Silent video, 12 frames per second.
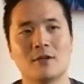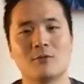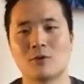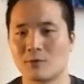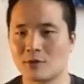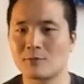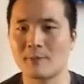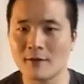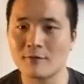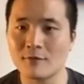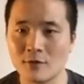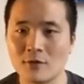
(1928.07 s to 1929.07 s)
we're
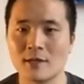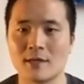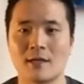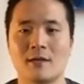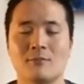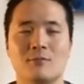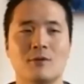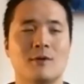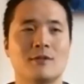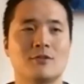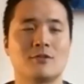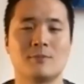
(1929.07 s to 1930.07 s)
respectful and we
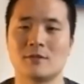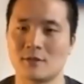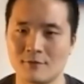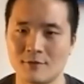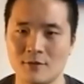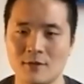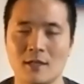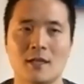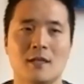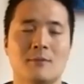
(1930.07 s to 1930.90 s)
want to be civil.